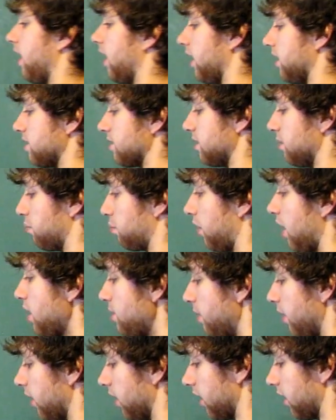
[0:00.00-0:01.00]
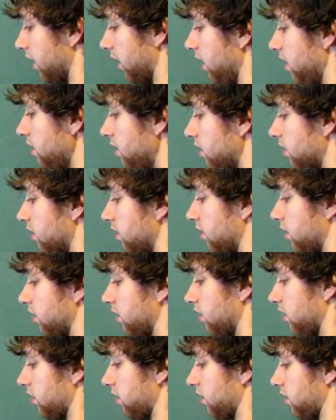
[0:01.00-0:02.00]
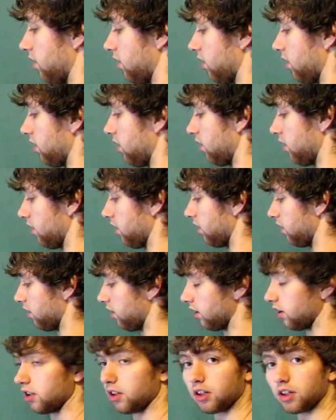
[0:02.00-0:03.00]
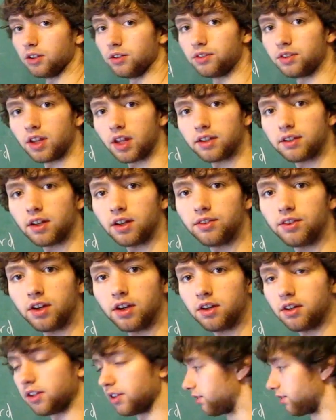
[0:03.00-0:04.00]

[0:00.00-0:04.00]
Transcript: as the primary key, can you see that down there?